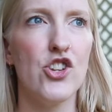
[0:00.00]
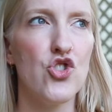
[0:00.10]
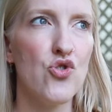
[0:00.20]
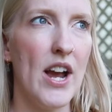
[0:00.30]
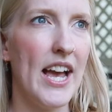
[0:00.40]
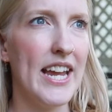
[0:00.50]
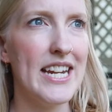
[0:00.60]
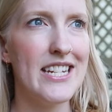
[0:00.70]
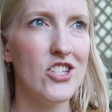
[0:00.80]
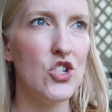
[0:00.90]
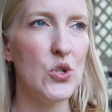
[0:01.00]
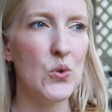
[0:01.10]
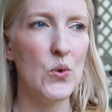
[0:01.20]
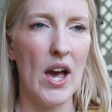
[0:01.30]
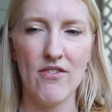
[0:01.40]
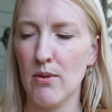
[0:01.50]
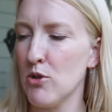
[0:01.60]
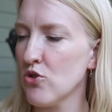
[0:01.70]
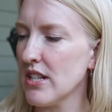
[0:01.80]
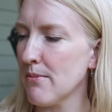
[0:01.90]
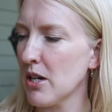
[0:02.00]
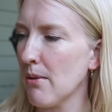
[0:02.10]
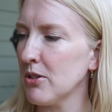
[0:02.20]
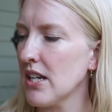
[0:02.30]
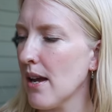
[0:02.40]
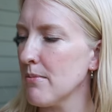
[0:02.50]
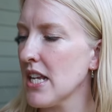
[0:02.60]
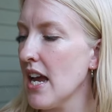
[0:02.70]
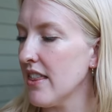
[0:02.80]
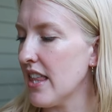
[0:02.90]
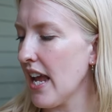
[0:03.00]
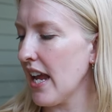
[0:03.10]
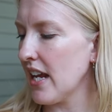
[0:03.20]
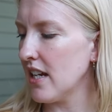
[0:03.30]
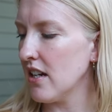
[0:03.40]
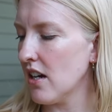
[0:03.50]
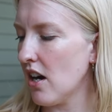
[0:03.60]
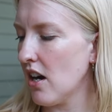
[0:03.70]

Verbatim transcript: tried to have them use them a couple times. They